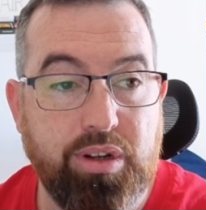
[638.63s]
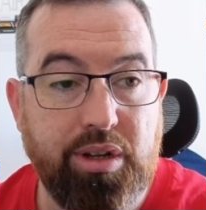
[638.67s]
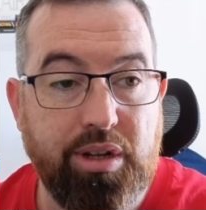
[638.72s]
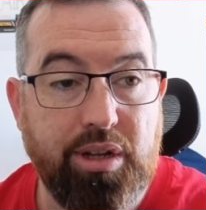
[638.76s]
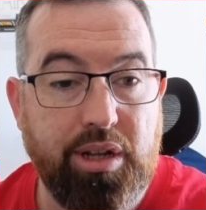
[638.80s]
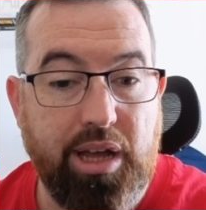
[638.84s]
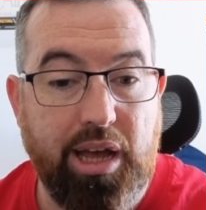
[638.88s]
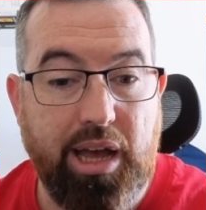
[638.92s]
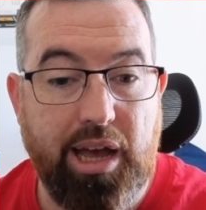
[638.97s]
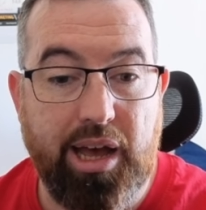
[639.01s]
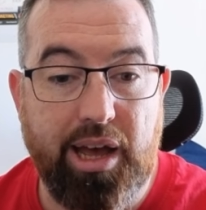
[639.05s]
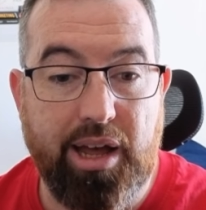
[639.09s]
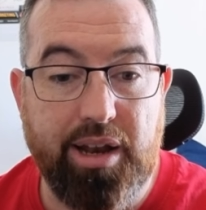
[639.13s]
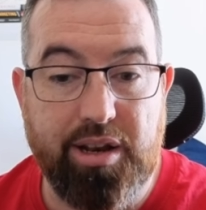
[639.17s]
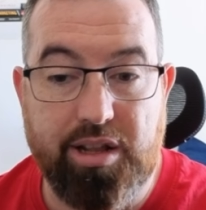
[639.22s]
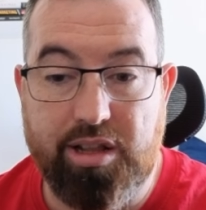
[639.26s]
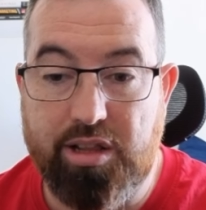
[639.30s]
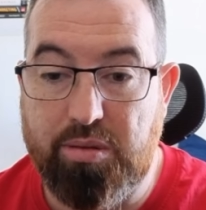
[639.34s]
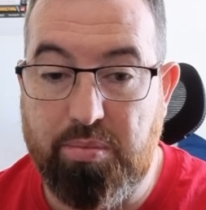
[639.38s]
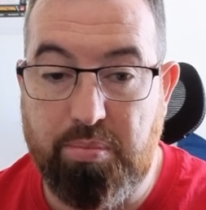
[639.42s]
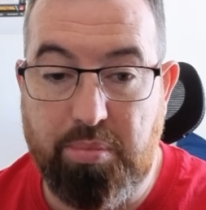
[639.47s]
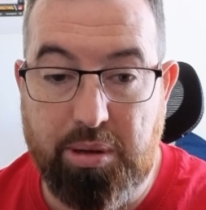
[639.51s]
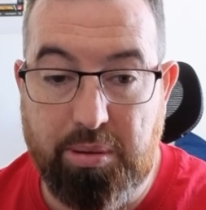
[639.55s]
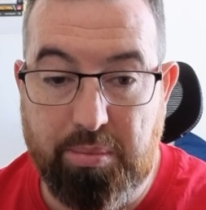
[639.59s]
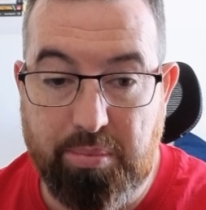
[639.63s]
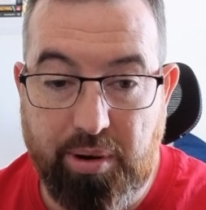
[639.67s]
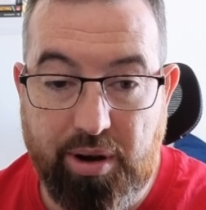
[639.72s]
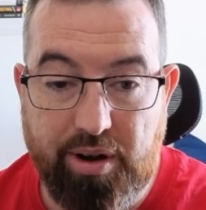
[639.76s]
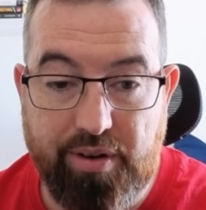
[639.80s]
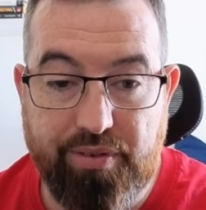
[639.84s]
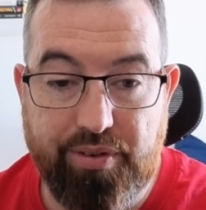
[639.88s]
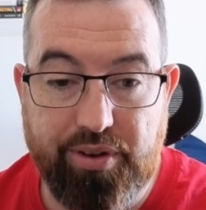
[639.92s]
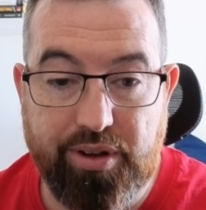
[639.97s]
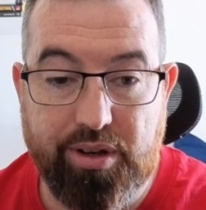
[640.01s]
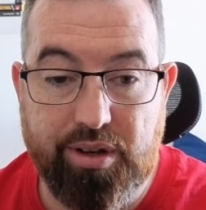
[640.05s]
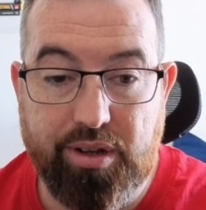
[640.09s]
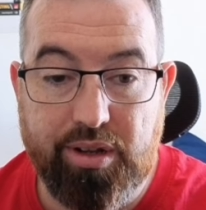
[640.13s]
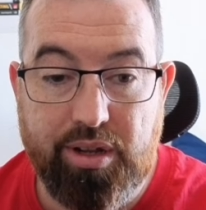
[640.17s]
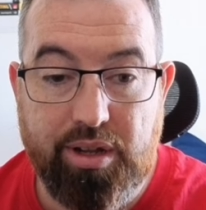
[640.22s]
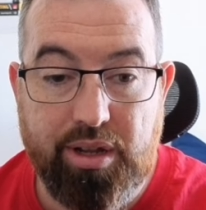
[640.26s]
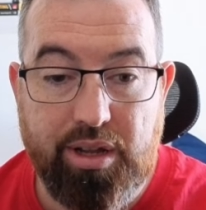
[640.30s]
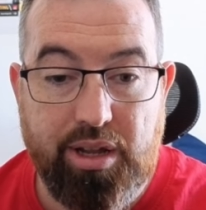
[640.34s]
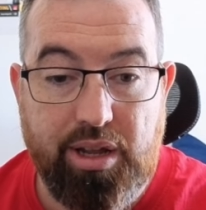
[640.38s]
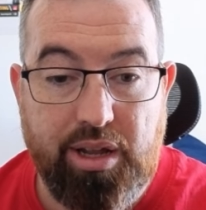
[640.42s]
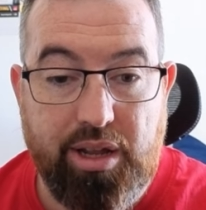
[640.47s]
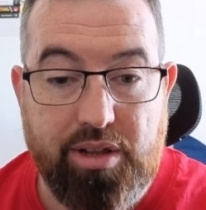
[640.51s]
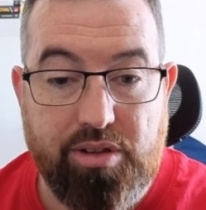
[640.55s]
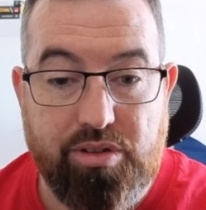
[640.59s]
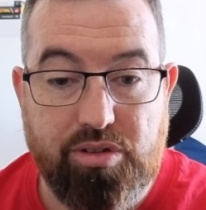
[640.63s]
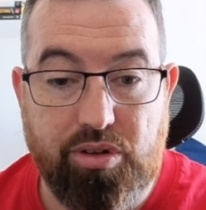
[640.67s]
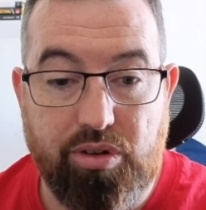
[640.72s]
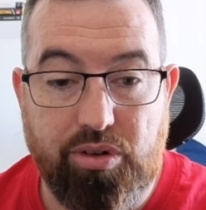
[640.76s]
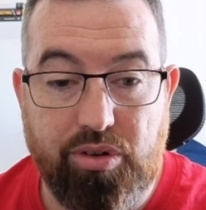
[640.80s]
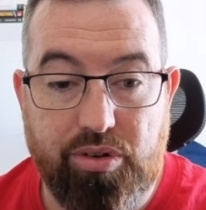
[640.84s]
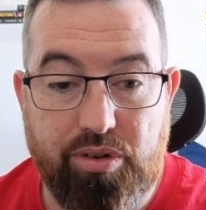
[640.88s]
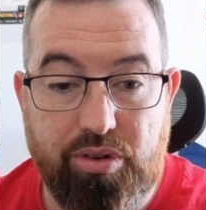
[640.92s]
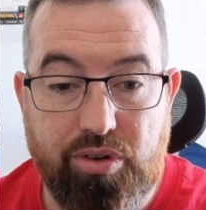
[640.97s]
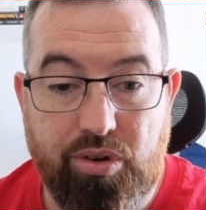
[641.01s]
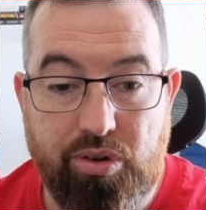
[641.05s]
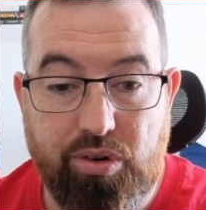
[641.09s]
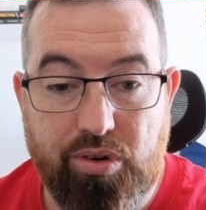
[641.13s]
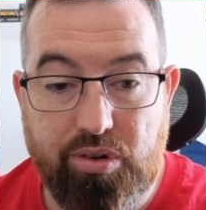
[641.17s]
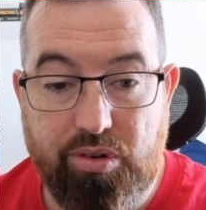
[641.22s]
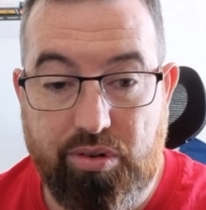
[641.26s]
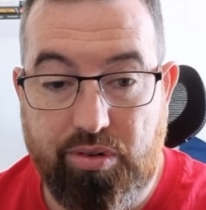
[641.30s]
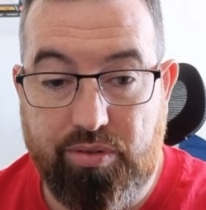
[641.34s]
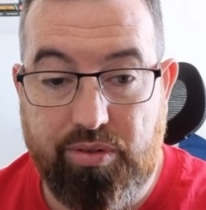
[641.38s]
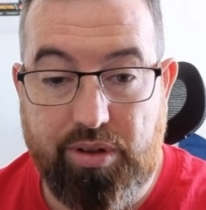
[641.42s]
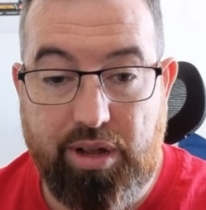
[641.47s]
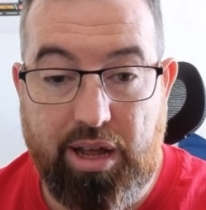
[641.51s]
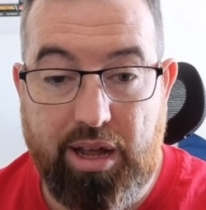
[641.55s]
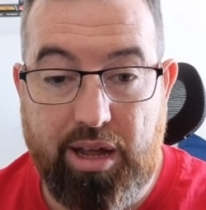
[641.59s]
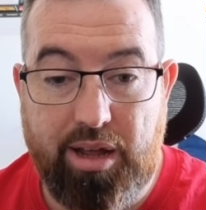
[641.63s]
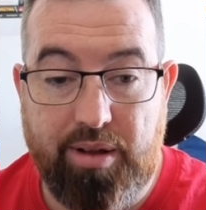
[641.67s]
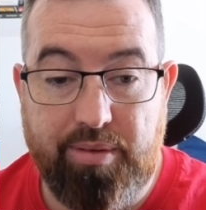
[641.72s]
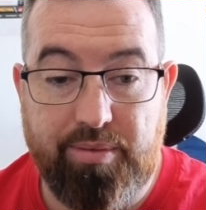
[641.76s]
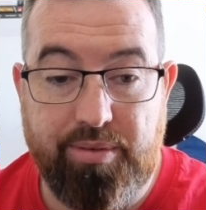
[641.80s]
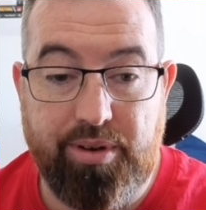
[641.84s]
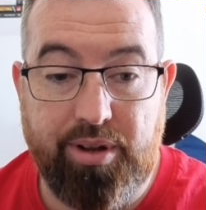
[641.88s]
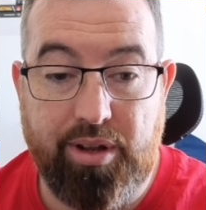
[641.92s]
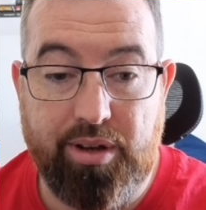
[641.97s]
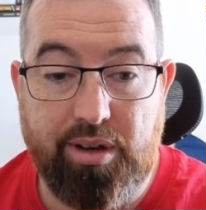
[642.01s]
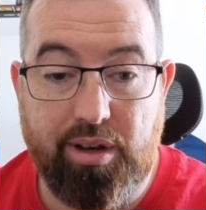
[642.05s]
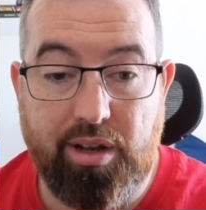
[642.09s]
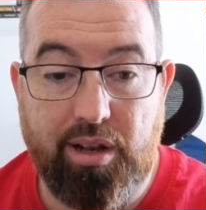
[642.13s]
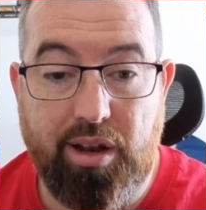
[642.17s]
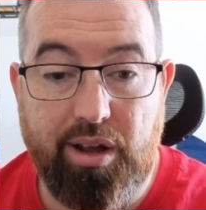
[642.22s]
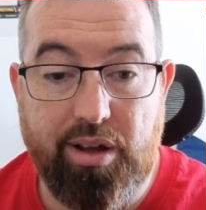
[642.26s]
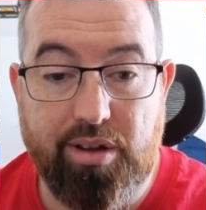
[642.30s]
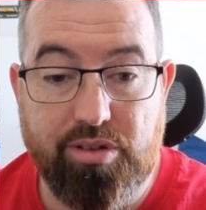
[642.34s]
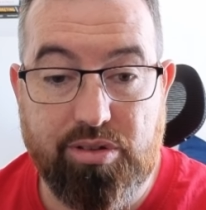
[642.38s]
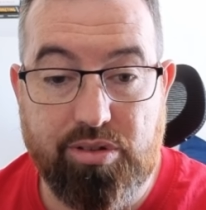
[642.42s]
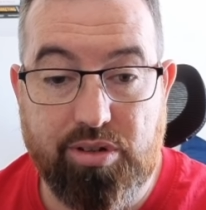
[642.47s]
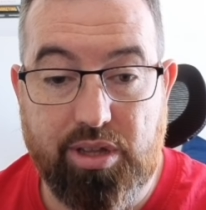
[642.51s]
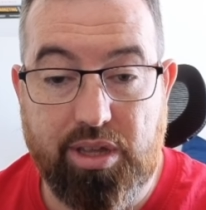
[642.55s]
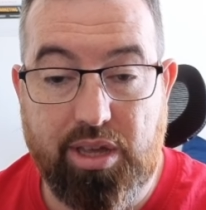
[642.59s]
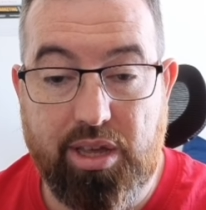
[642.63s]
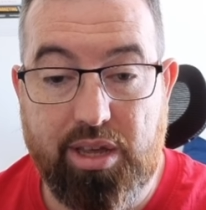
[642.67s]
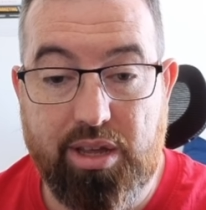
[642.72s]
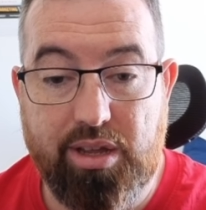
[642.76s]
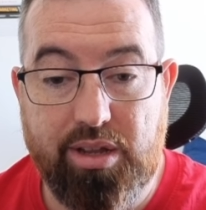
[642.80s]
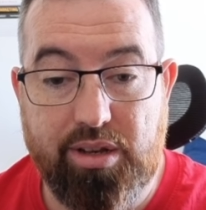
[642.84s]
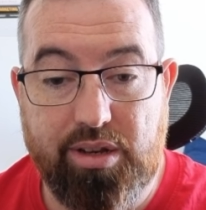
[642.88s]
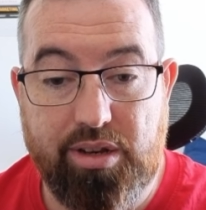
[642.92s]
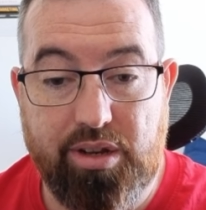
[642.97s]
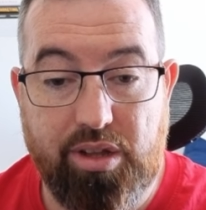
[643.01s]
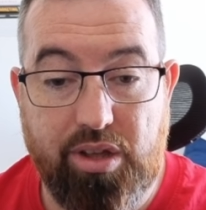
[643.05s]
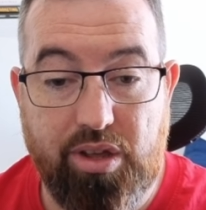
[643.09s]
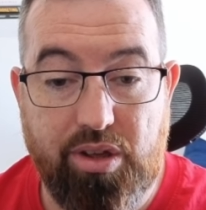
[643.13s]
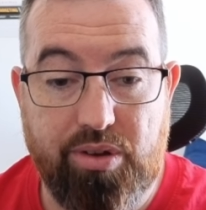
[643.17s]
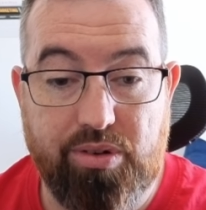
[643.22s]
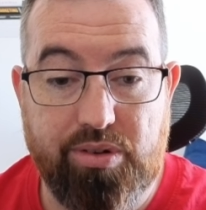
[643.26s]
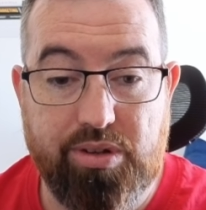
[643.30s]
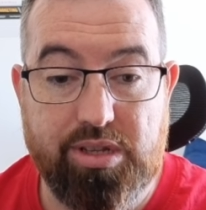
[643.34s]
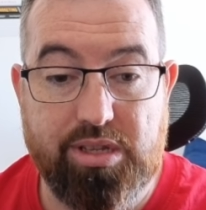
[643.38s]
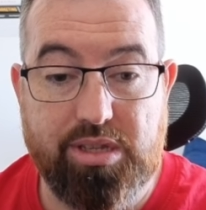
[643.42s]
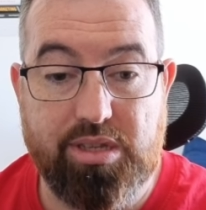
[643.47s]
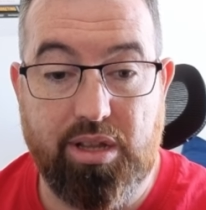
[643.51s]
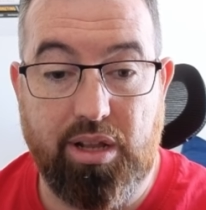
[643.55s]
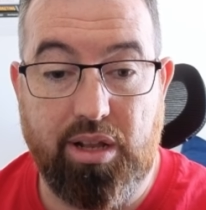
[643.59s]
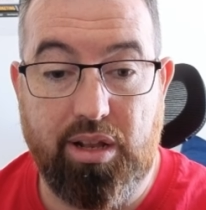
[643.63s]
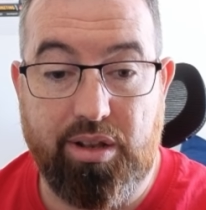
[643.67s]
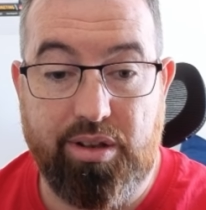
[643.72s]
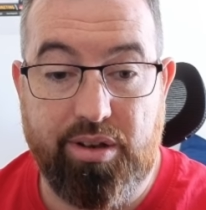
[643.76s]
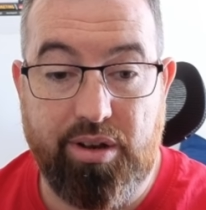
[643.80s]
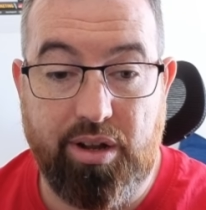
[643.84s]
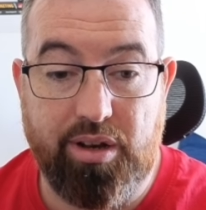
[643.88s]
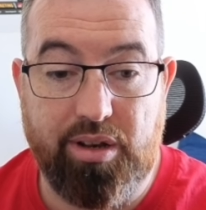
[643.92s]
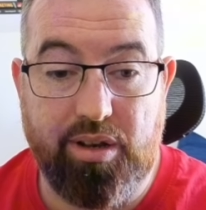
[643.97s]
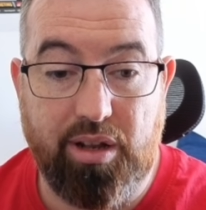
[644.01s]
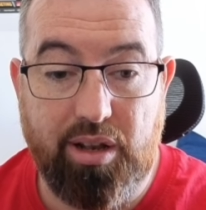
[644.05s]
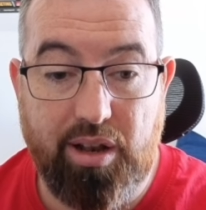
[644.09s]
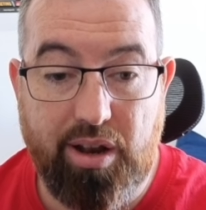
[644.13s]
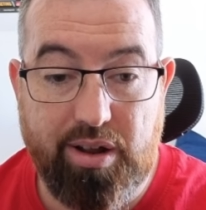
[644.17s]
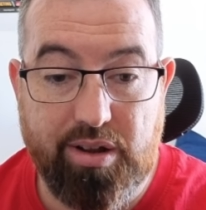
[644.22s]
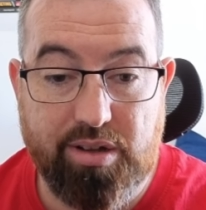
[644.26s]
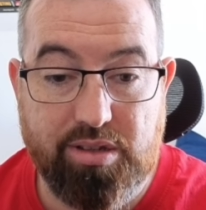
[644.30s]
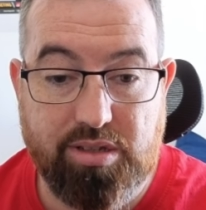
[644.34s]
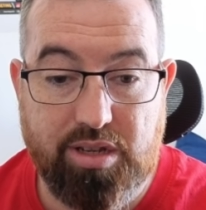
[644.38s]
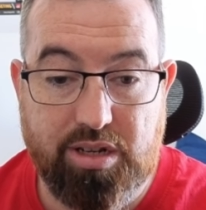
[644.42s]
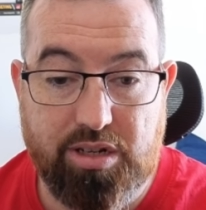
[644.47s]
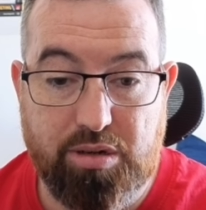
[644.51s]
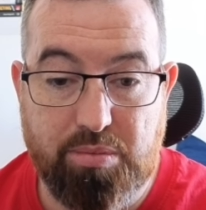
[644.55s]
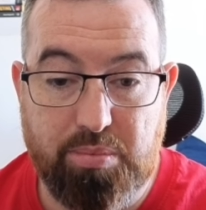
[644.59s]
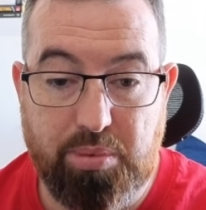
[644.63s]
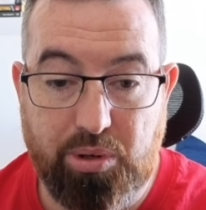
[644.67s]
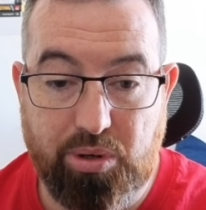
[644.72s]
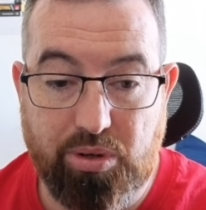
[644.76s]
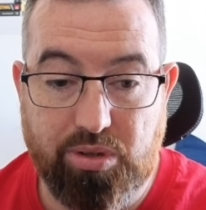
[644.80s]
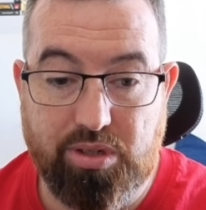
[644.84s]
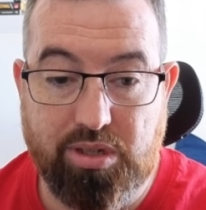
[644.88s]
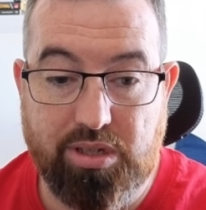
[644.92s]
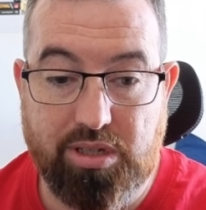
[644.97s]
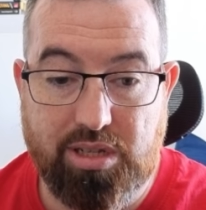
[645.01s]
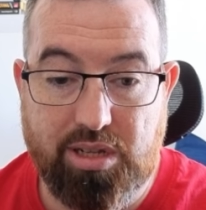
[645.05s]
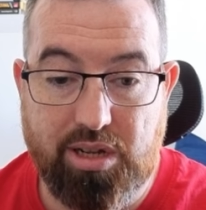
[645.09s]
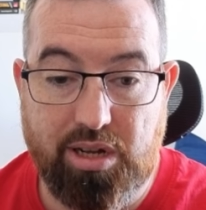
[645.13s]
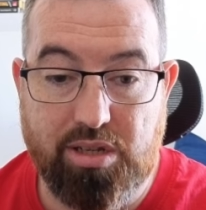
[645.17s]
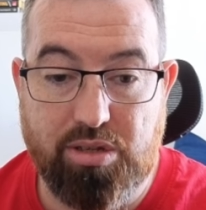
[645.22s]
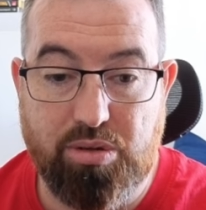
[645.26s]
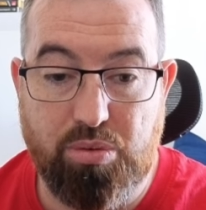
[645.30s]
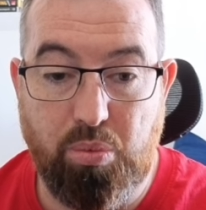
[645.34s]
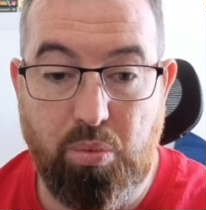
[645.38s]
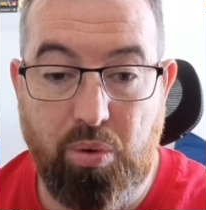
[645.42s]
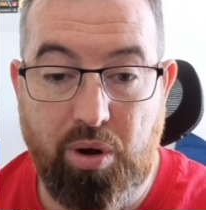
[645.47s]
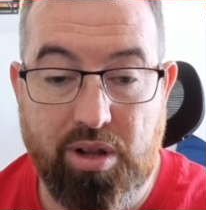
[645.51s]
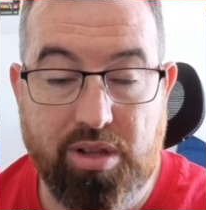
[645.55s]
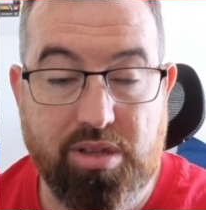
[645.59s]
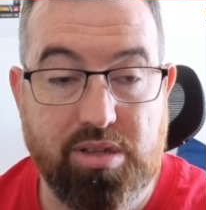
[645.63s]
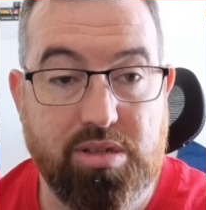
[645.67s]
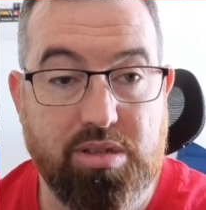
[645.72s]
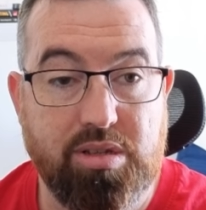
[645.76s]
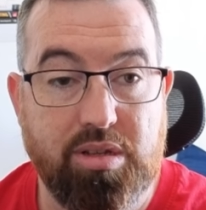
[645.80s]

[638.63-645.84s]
and it's been perfect. So no, not the clock. So the cue is not the clock. Set your posting slots once.